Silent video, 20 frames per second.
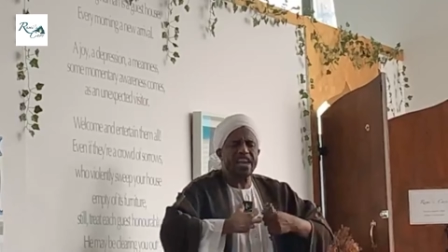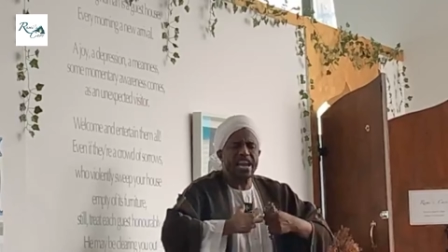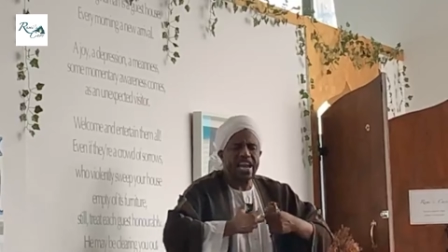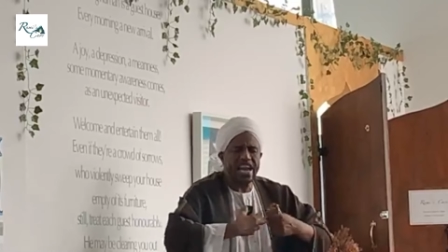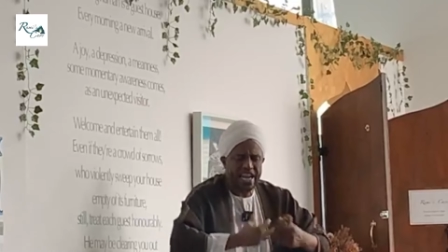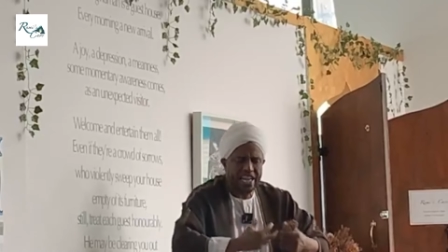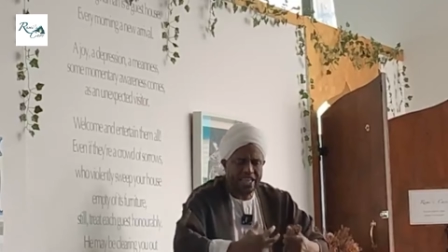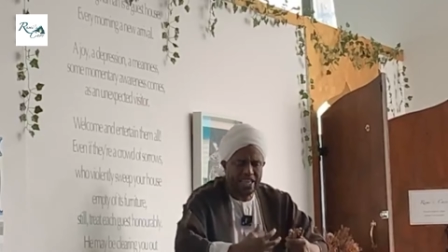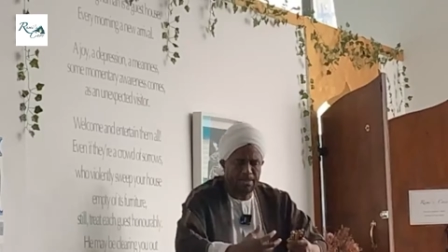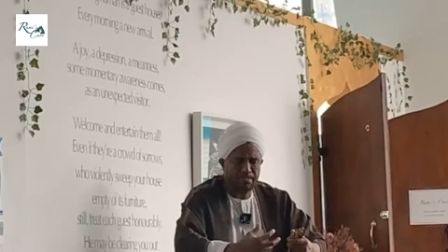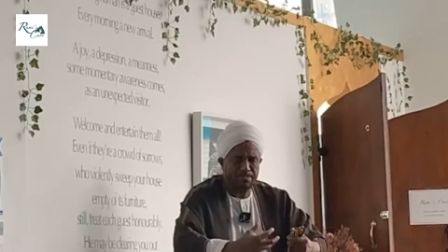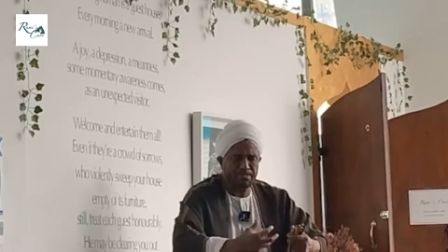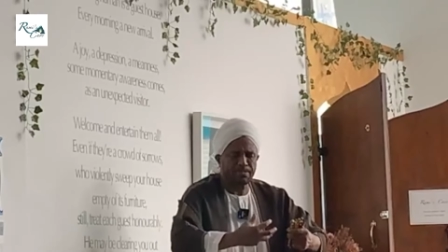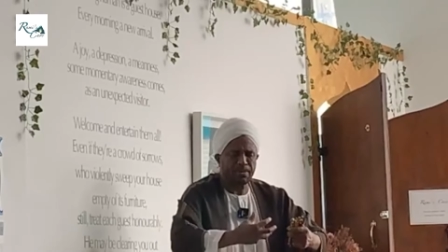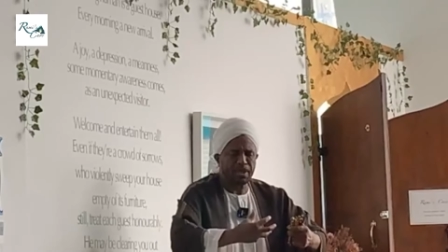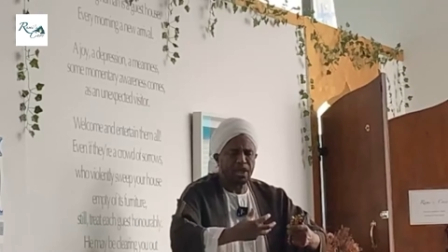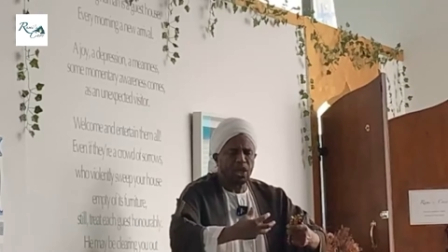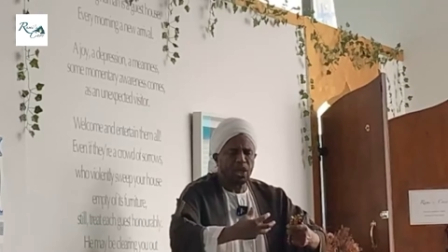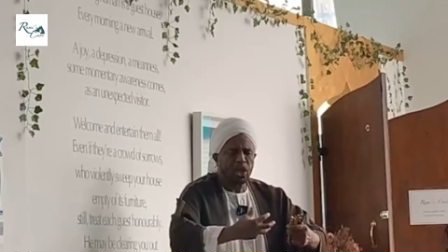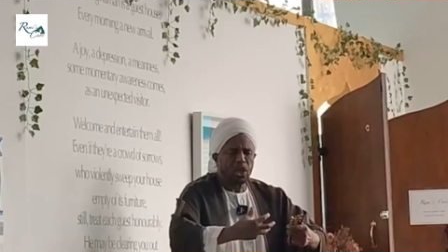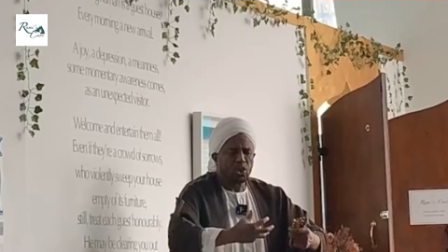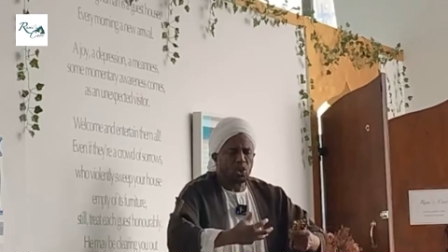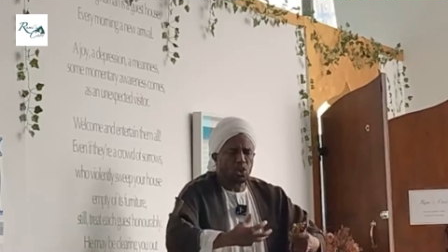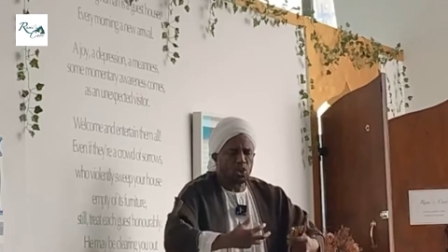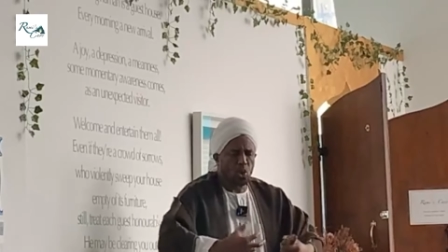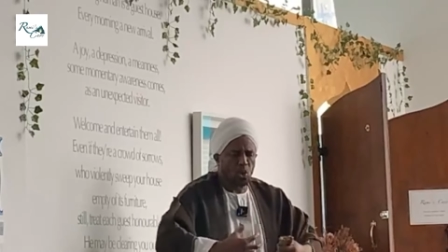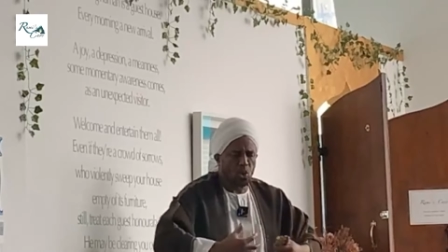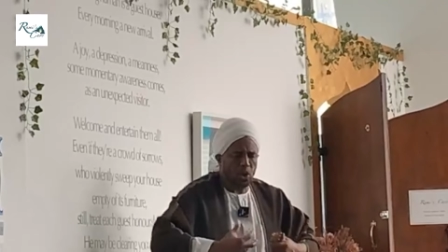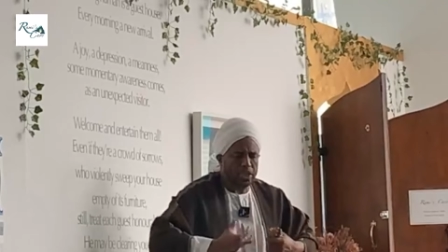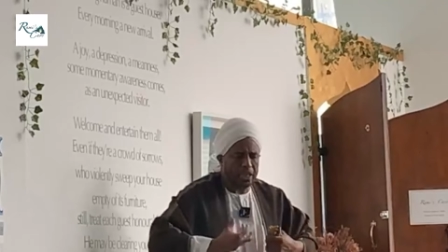freedom to
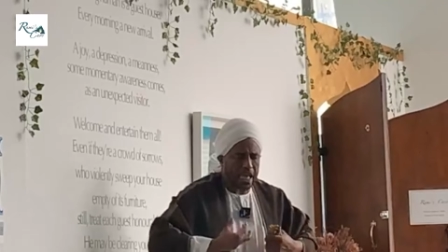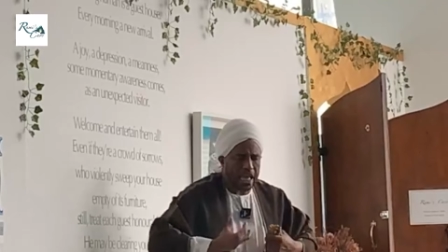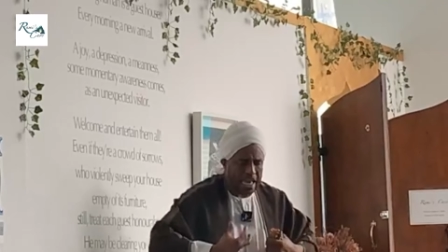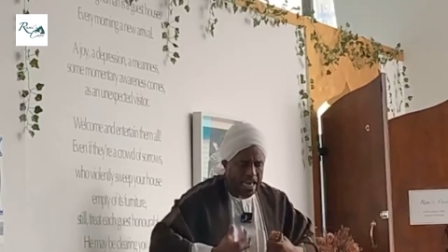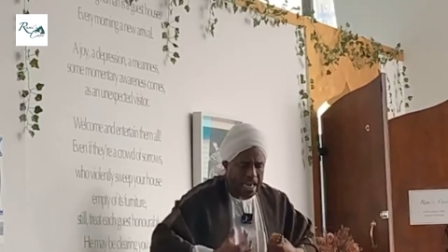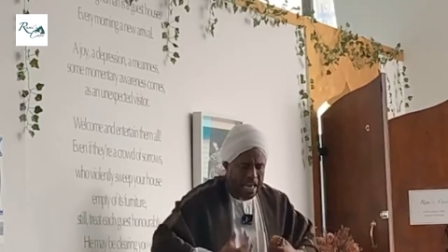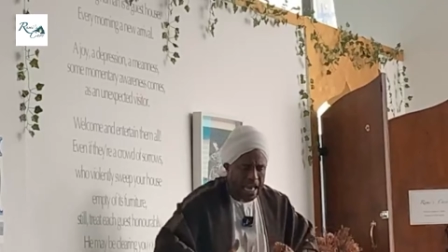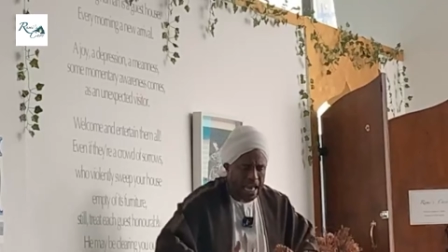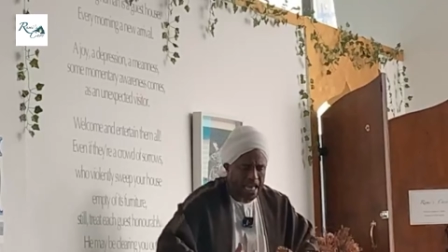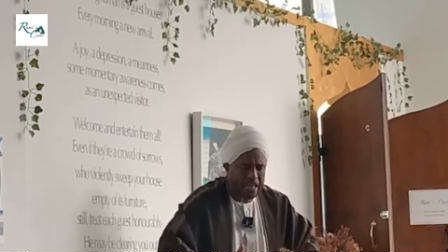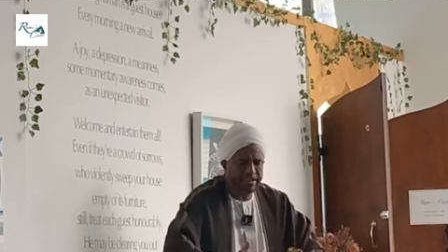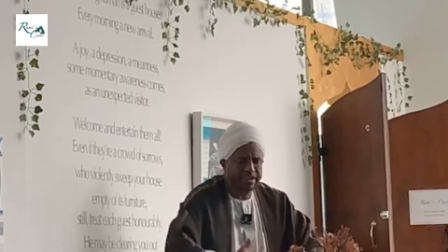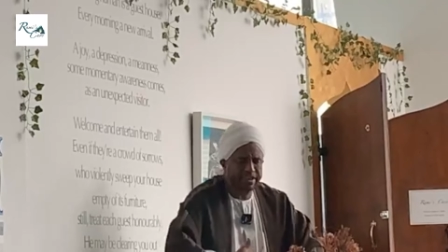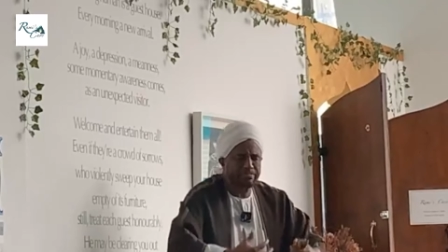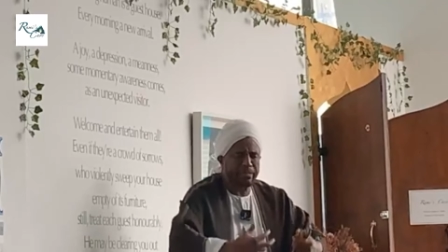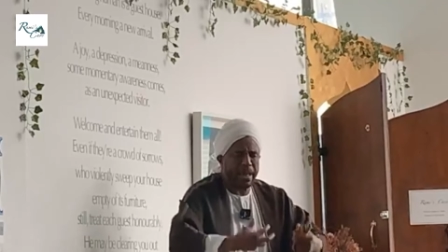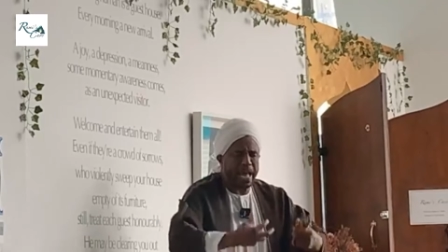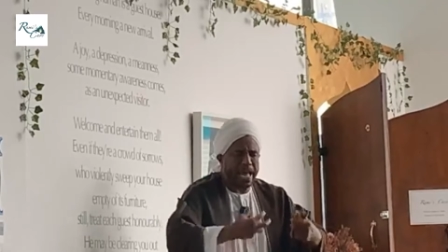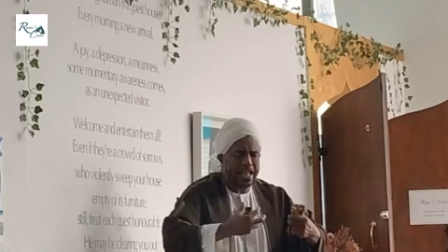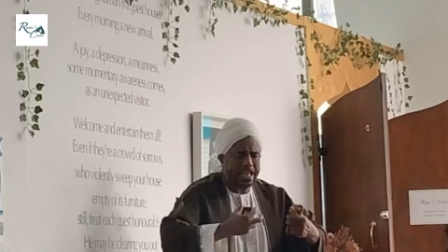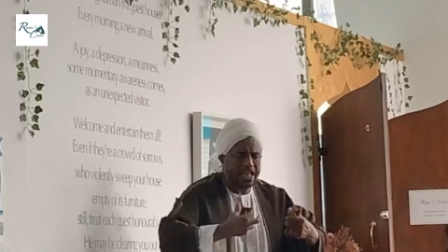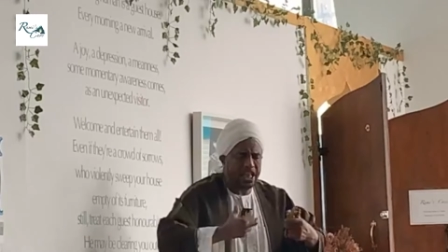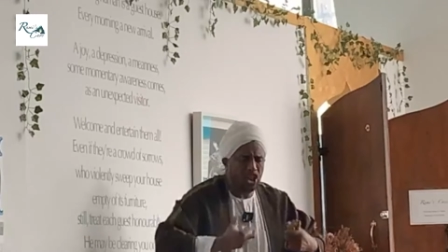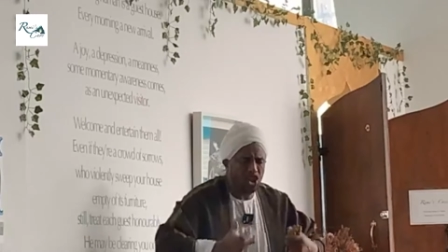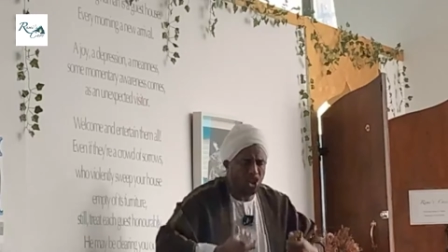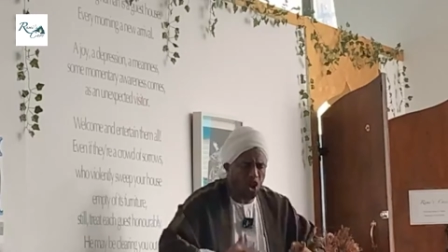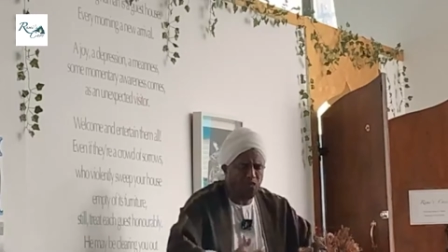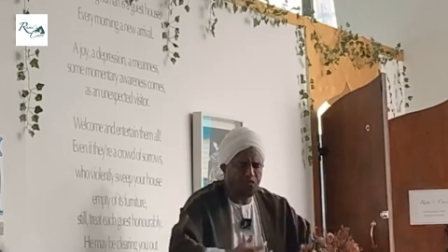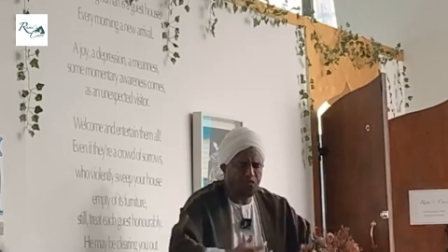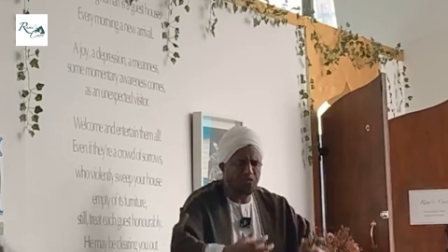do what Allah has made
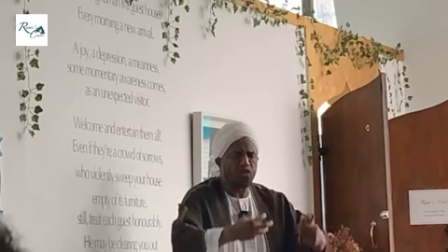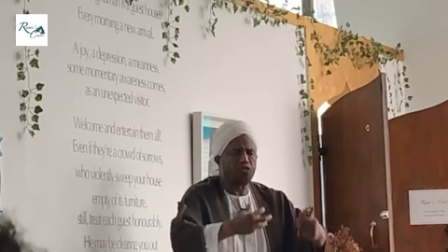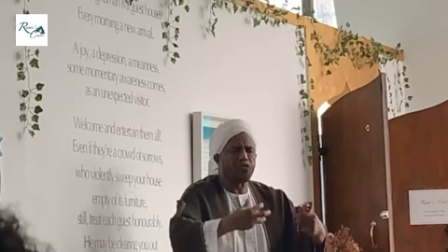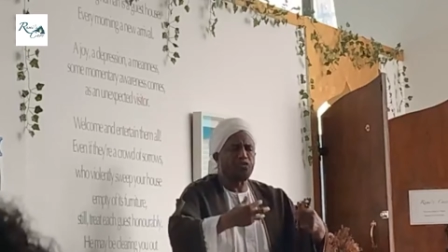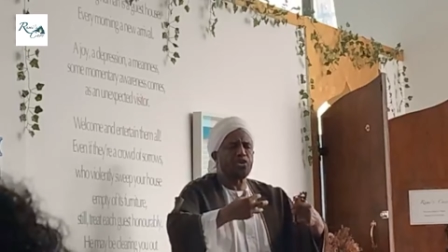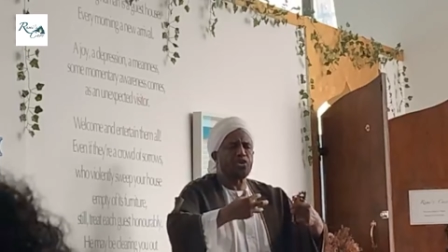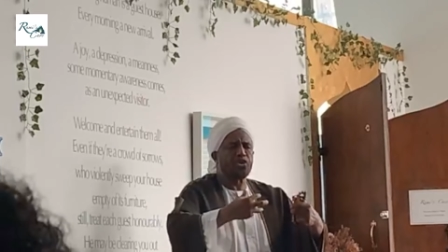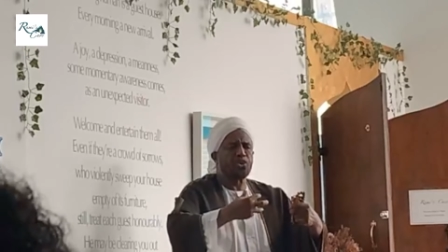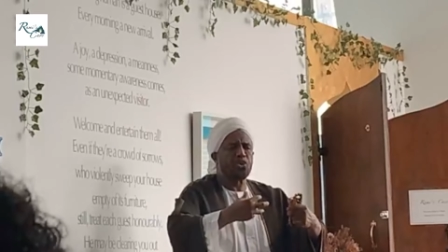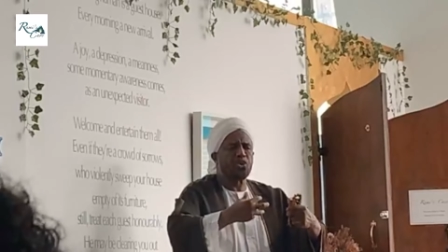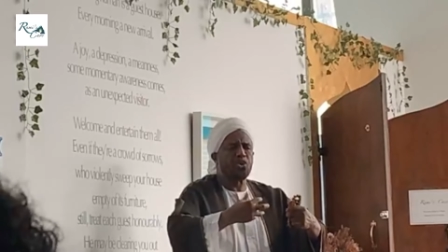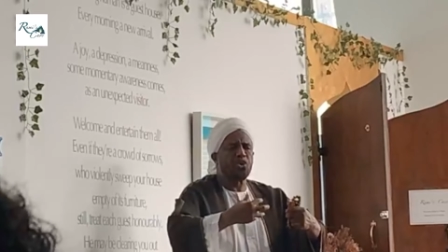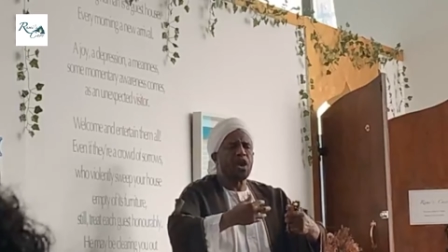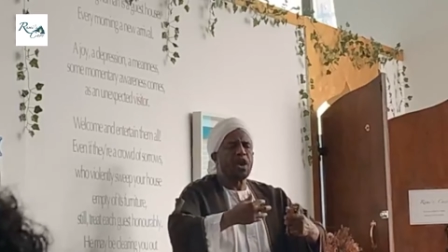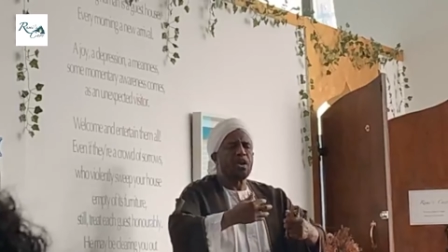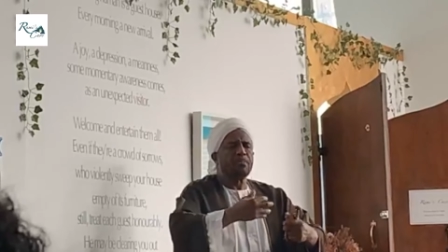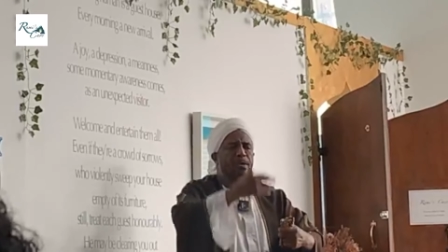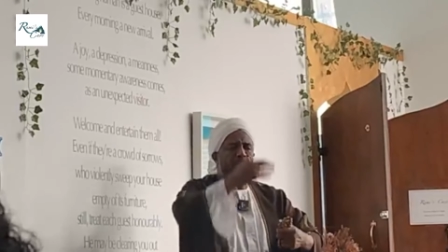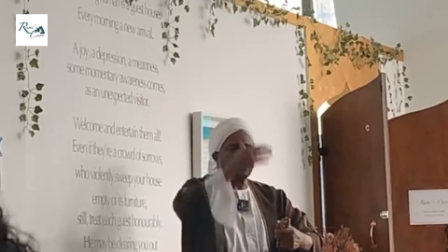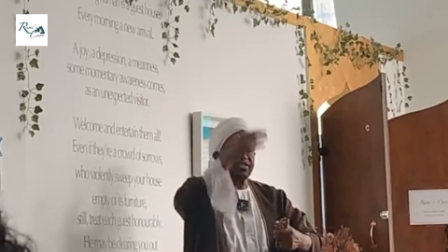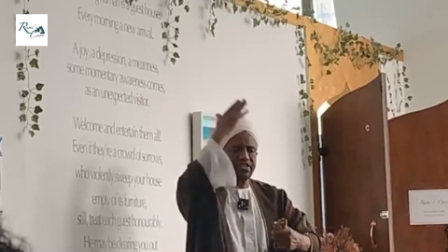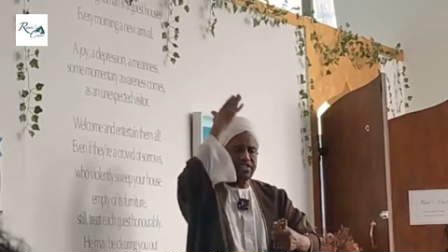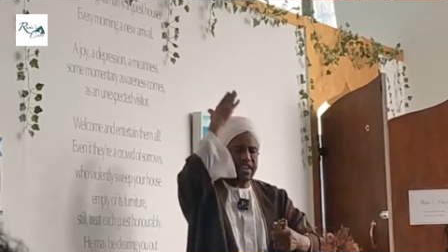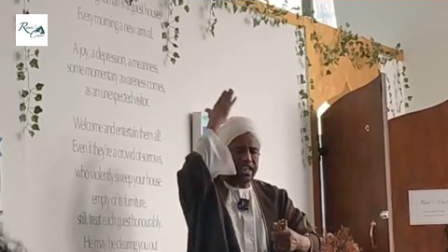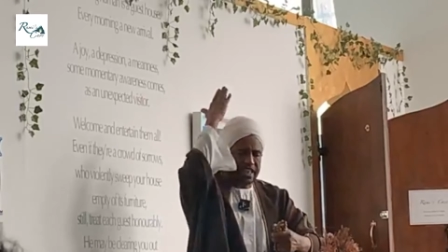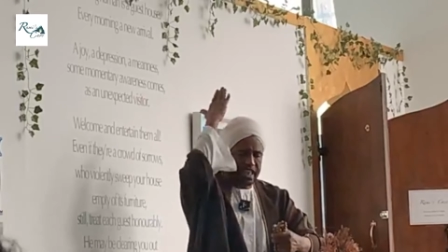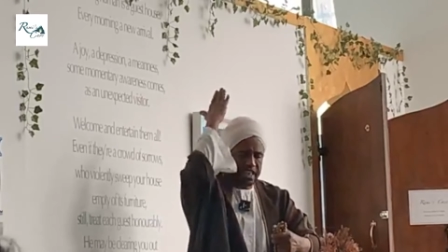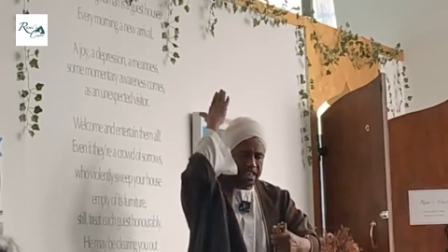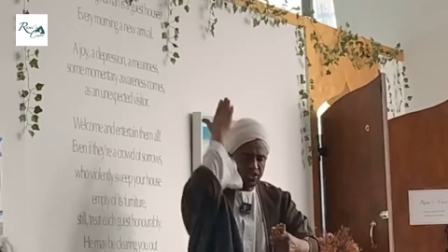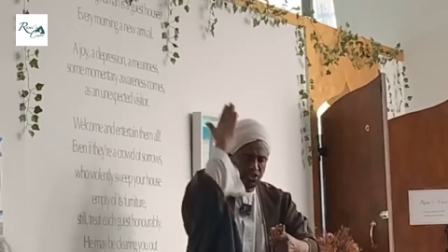lawful for you, but
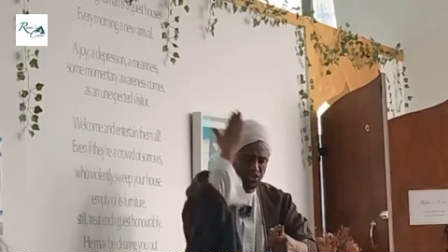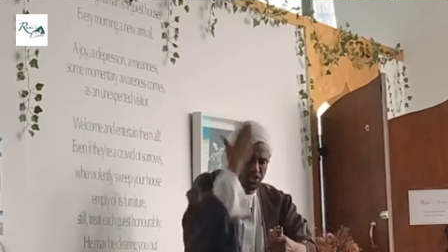suddenly